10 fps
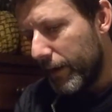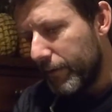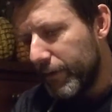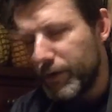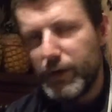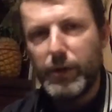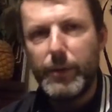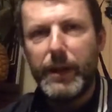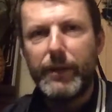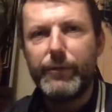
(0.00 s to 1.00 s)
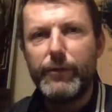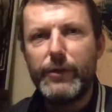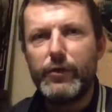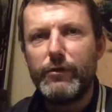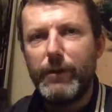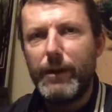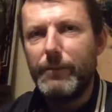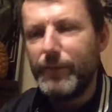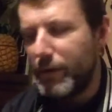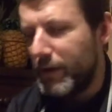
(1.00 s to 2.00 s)
I think she's doing that for
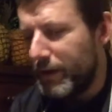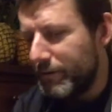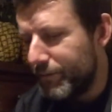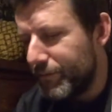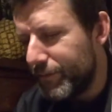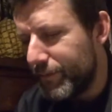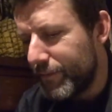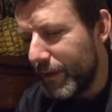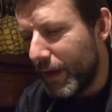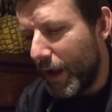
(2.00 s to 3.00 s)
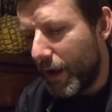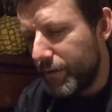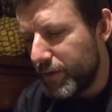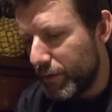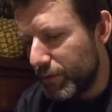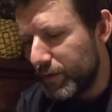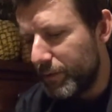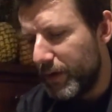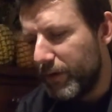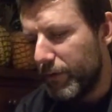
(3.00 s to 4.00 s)
Instagram fucking laughs or
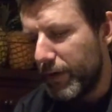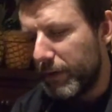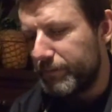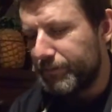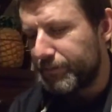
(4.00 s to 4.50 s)
something or other.